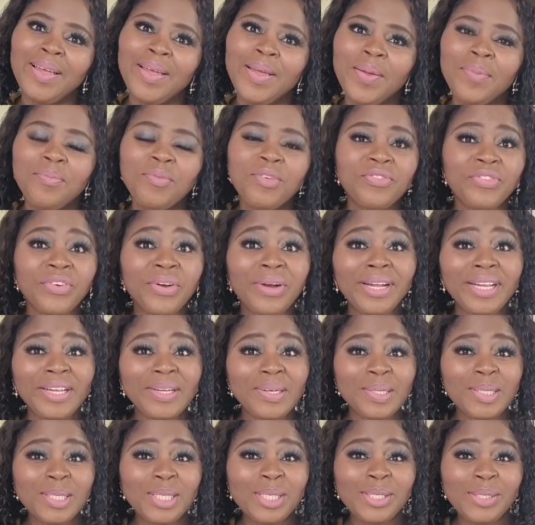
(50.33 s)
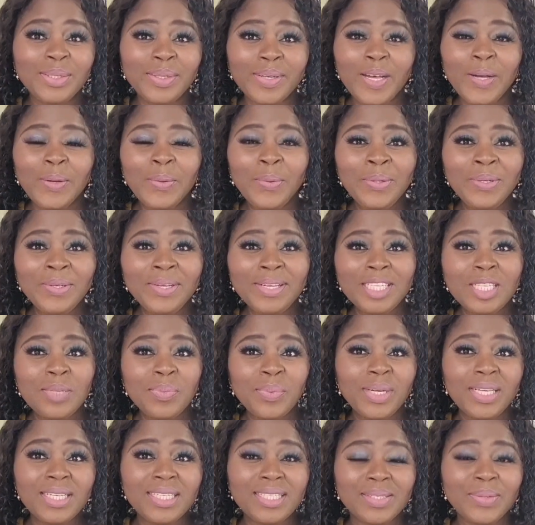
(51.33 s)
Before I continue, I want to
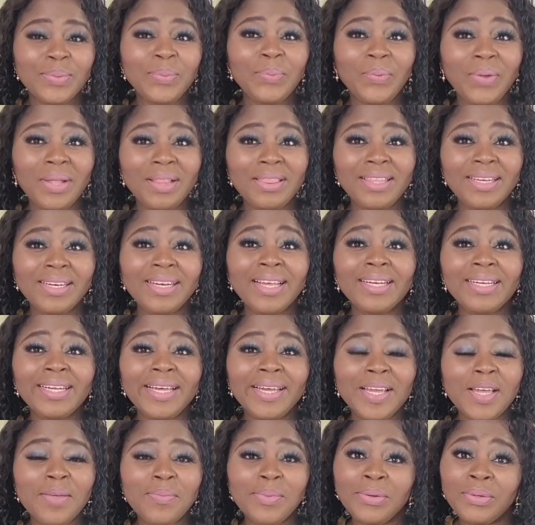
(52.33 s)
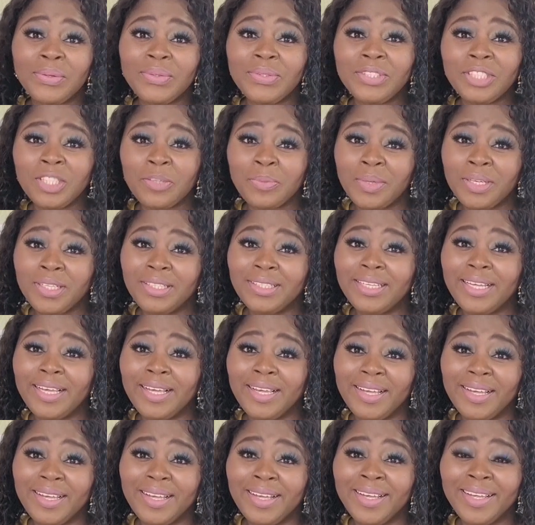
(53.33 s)
express one thing I like about German
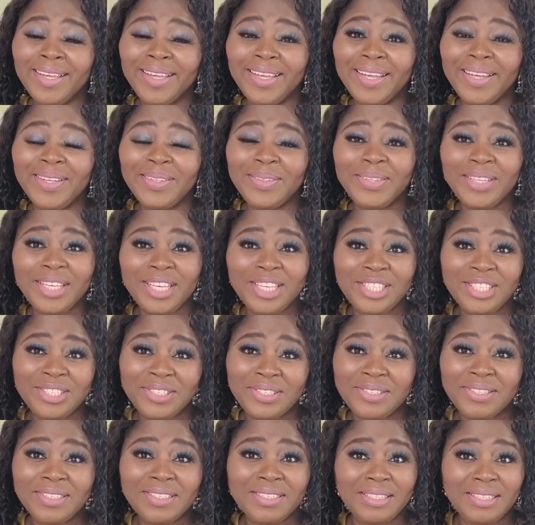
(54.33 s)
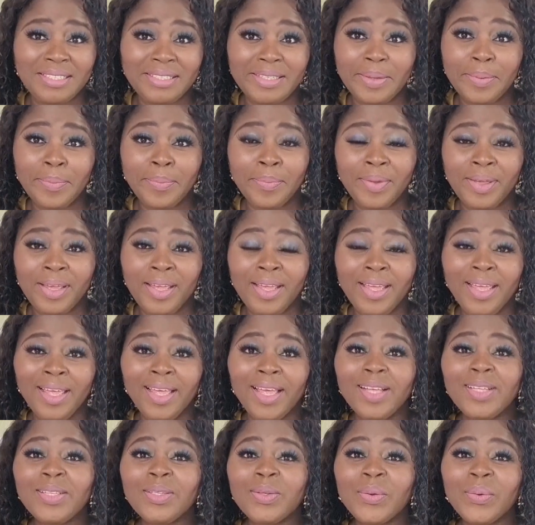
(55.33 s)
educational system.
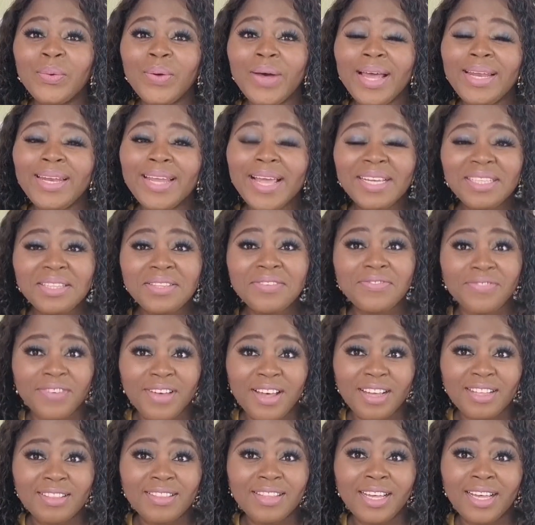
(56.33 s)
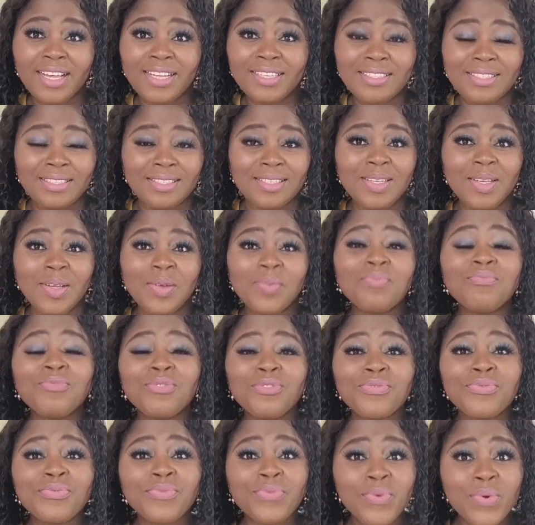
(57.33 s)
So I like the fact that
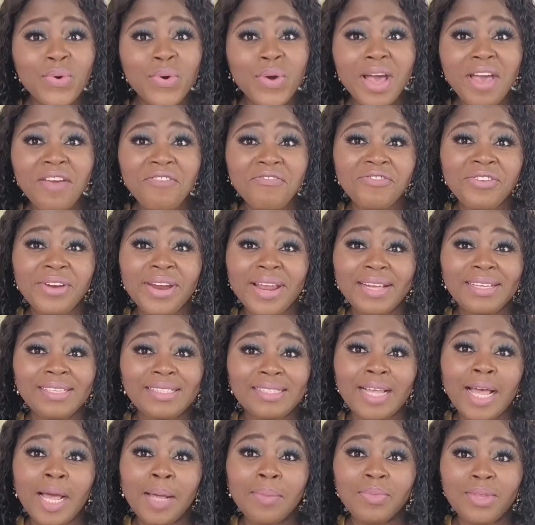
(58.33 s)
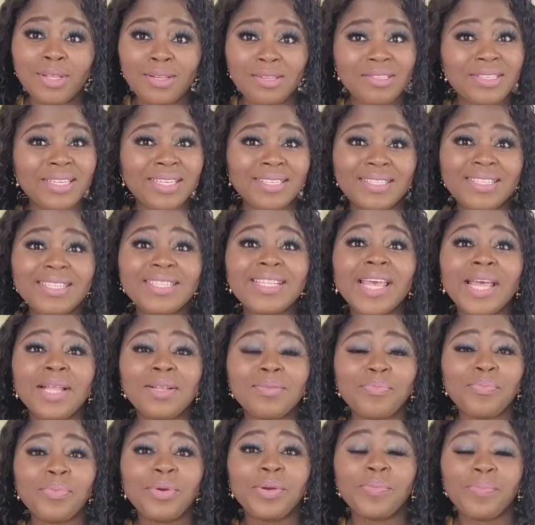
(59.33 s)
before every exam, the students
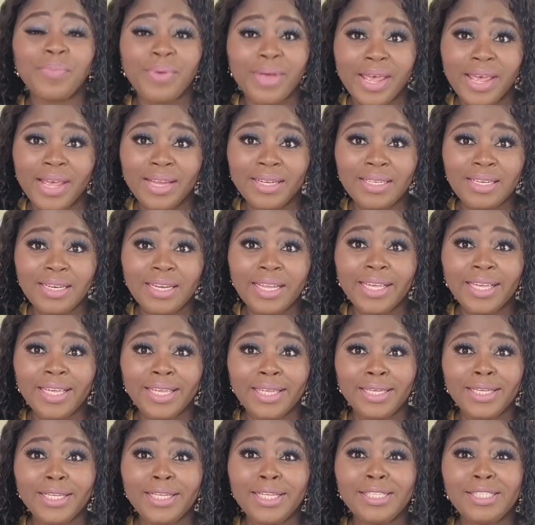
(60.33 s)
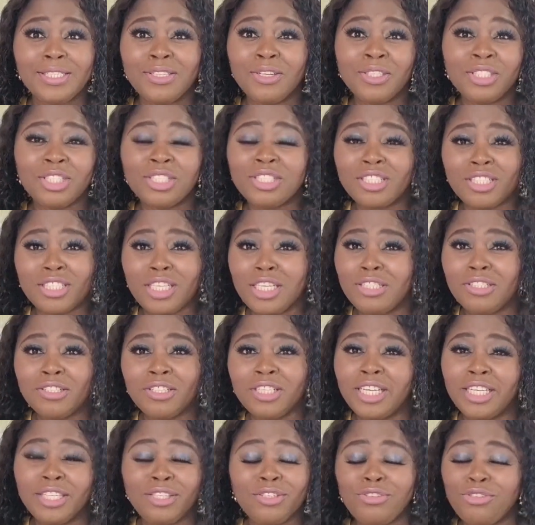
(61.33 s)
get prepared. Like it's not
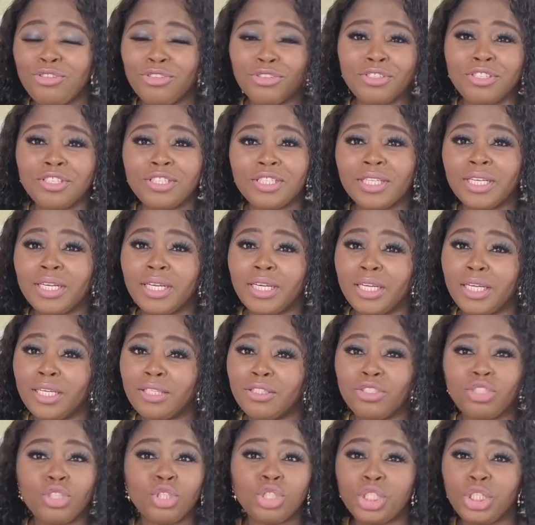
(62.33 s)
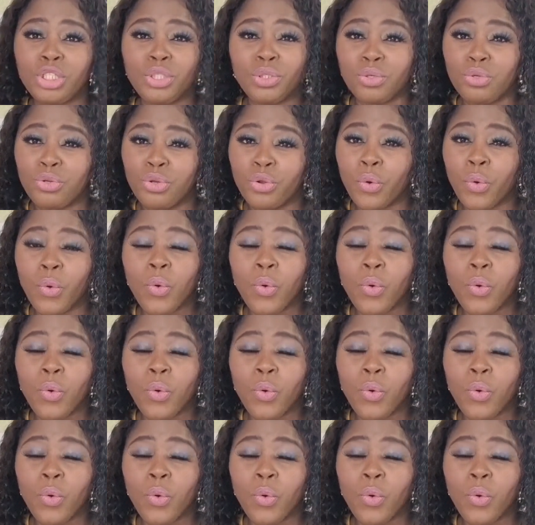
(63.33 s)
like you just studied on your